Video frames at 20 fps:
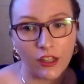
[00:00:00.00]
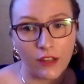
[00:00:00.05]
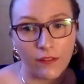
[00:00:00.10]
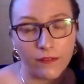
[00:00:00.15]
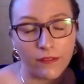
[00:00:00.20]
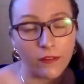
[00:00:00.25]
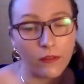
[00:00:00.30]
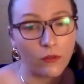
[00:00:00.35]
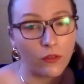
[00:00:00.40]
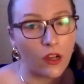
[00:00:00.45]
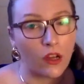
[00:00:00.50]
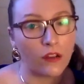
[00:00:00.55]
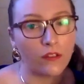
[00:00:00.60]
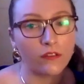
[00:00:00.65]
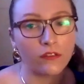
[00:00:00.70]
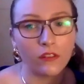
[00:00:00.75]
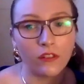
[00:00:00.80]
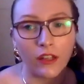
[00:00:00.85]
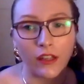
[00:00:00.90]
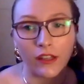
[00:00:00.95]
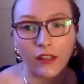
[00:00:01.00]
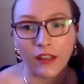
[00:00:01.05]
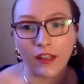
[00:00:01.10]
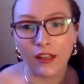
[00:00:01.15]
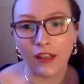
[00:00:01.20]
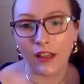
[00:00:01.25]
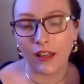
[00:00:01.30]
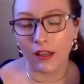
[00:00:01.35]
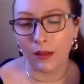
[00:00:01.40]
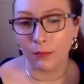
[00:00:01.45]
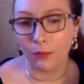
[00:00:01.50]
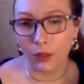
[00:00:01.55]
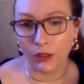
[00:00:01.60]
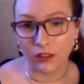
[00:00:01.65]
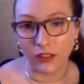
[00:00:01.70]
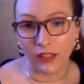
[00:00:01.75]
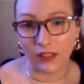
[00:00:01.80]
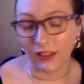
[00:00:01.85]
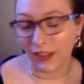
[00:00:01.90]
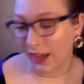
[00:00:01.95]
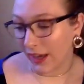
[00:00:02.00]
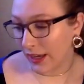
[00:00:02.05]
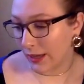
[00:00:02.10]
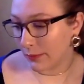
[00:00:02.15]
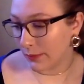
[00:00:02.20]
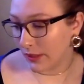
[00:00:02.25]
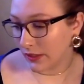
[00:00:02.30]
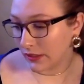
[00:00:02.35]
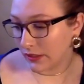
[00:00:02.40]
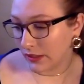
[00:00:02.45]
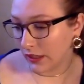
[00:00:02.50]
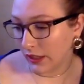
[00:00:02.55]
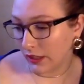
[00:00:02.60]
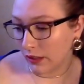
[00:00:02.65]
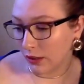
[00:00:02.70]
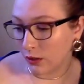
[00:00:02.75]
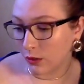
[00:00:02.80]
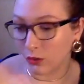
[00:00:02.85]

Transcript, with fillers: If you loved like books like The Handmaid's Tale